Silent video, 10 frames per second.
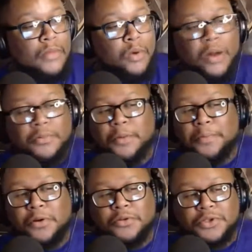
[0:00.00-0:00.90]
What I'm going to
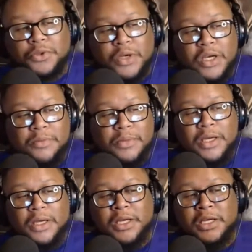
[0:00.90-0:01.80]
put on the screen, it,
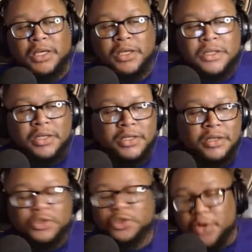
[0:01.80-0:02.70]
it, it,
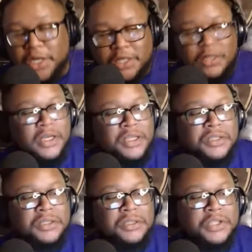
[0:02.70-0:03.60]
or screen
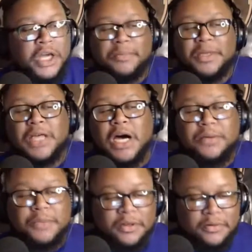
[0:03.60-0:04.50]
is Jamie
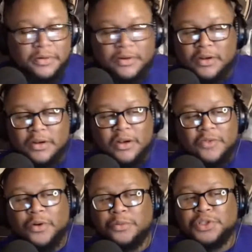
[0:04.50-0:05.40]
Dimon
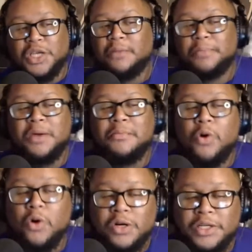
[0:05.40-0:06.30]
from JP
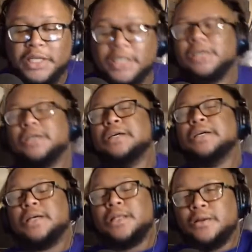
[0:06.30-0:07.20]
Morgan.
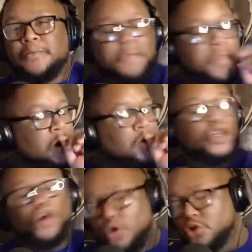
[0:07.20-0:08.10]

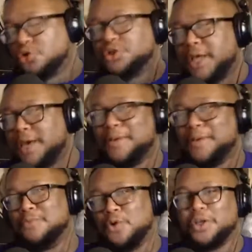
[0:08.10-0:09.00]
Google
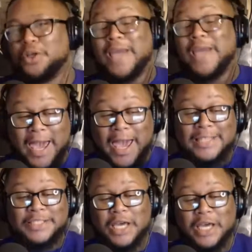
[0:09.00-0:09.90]
JP Morgan
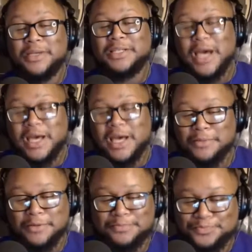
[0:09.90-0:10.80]
and Jamie
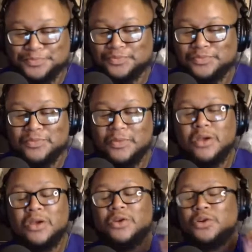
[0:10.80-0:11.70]
Dimon.
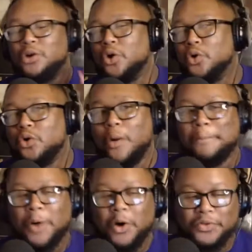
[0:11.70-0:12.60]
Google
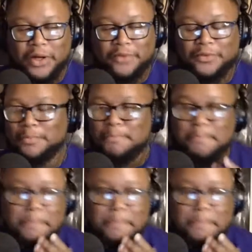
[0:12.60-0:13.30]
both of them.